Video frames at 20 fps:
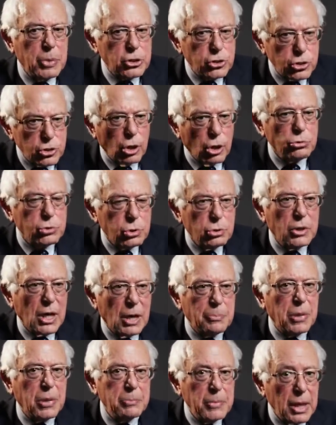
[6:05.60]
But you don't do
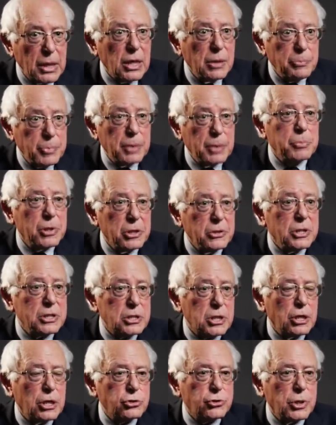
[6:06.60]
that by making people in
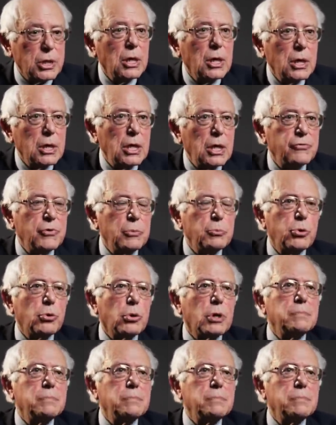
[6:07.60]
this country even